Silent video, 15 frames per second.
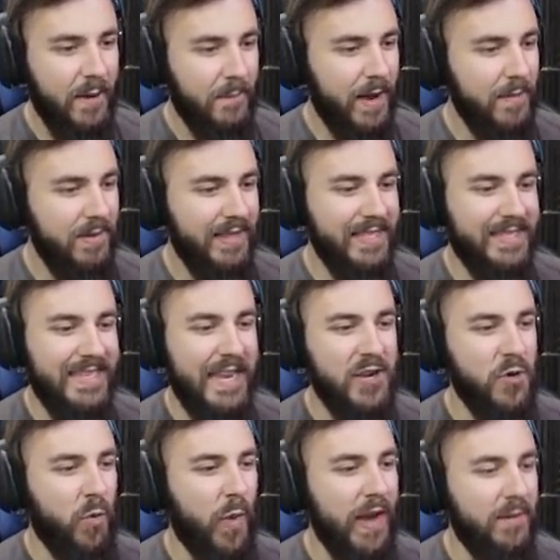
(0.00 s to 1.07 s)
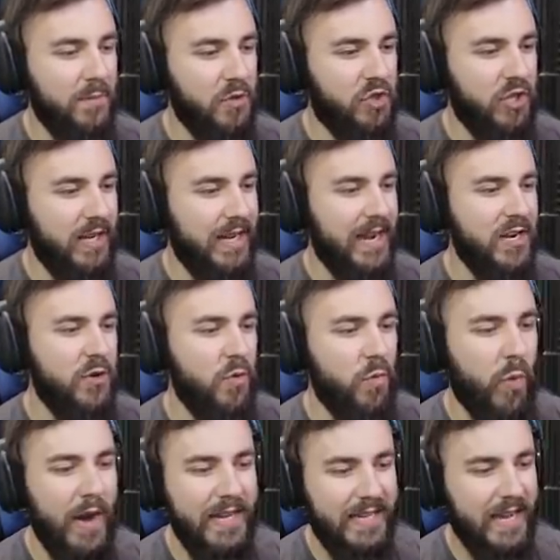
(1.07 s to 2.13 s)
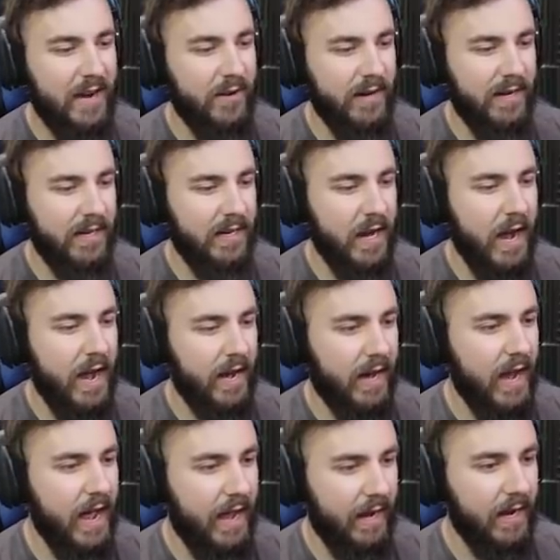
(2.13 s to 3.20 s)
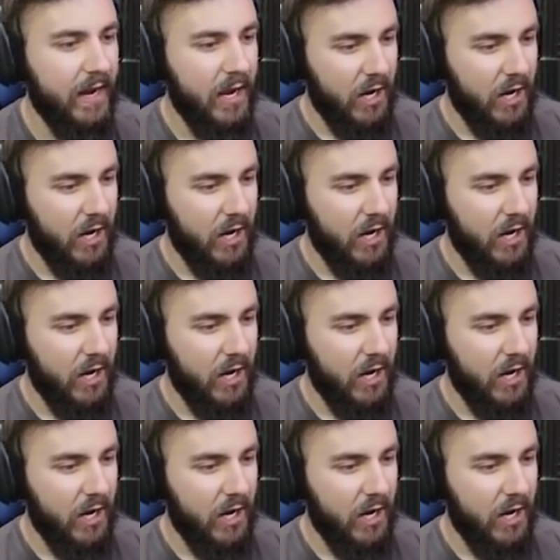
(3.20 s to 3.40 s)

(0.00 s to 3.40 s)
Maybe this is our new weight machine, our new weight-carrying diet guy.